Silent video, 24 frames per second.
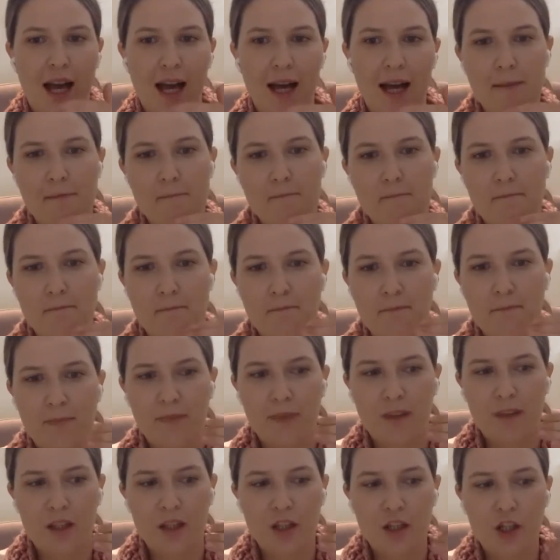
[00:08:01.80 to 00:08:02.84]
um,
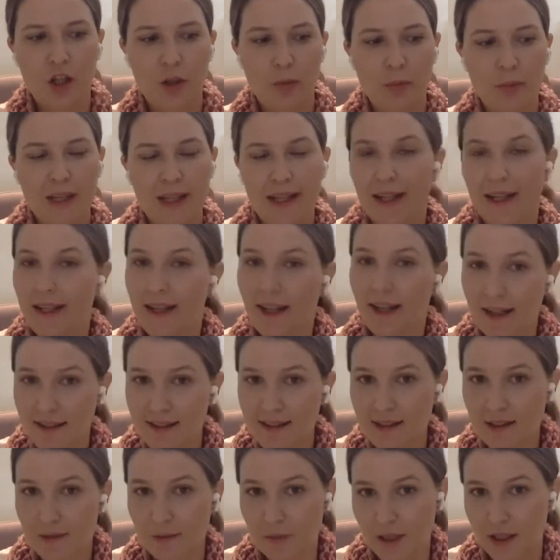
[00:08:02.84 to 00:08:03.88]
you know being a
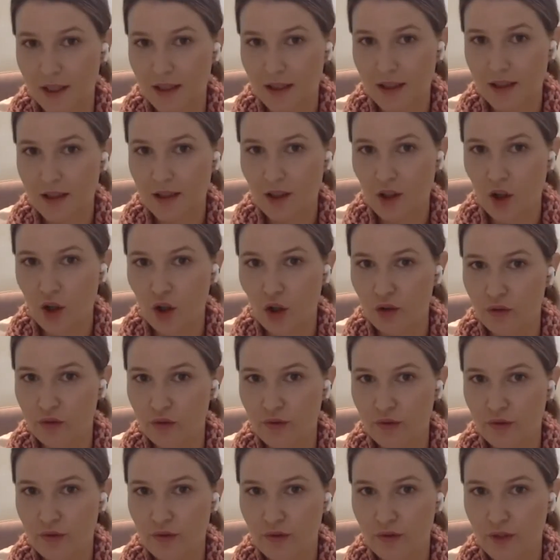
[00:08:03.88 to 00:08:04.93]
customer
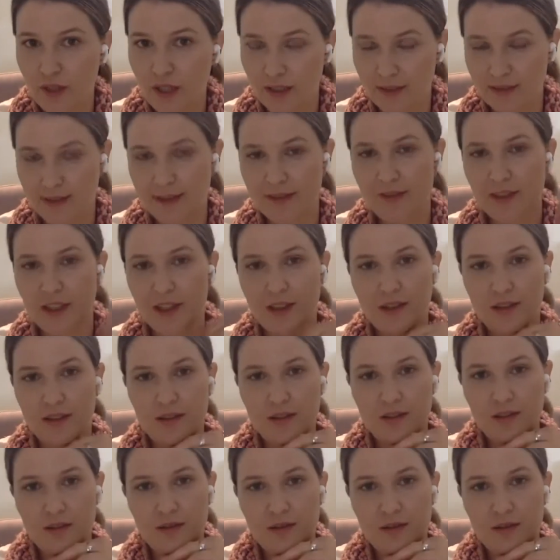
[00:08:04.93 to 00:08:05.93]
of Young Living?